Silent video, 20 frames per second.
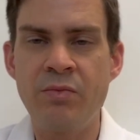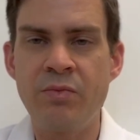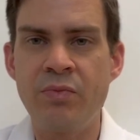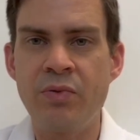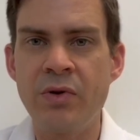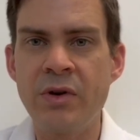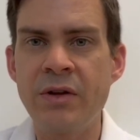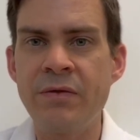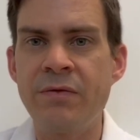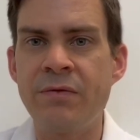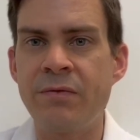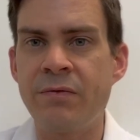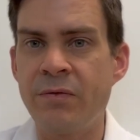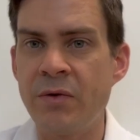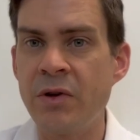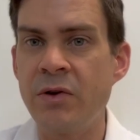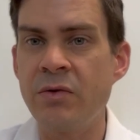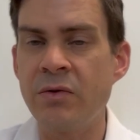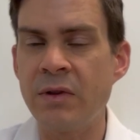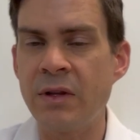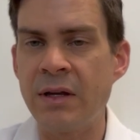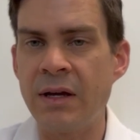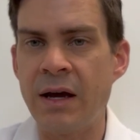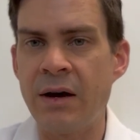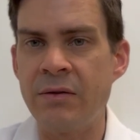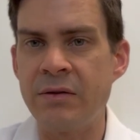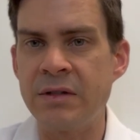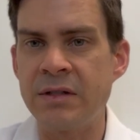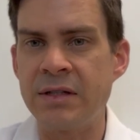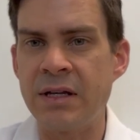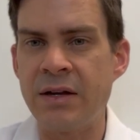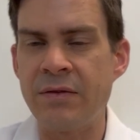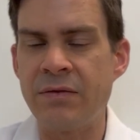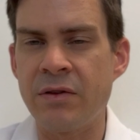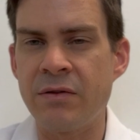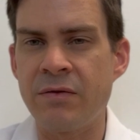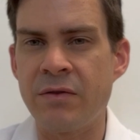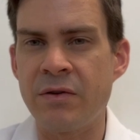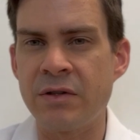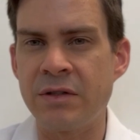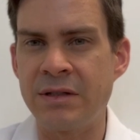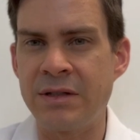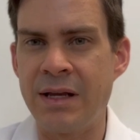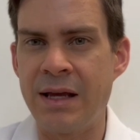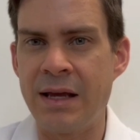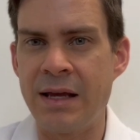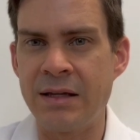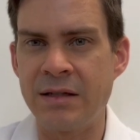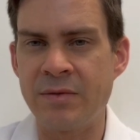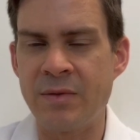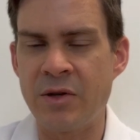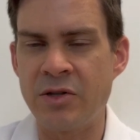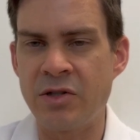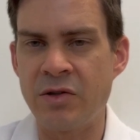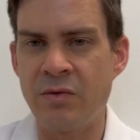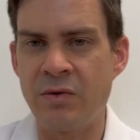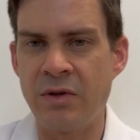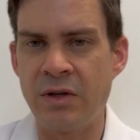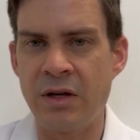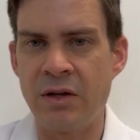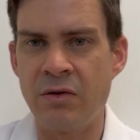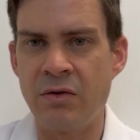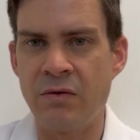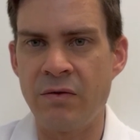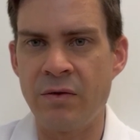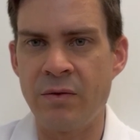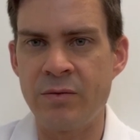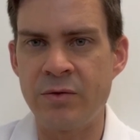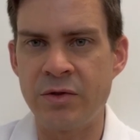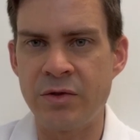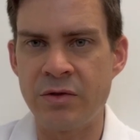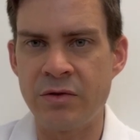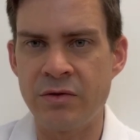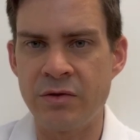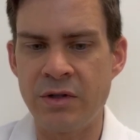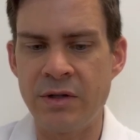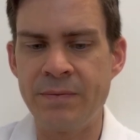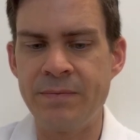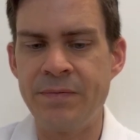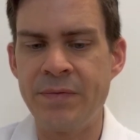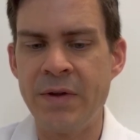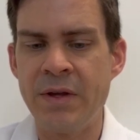pretty frequently, I would say, first day, especially when you get home from surgery.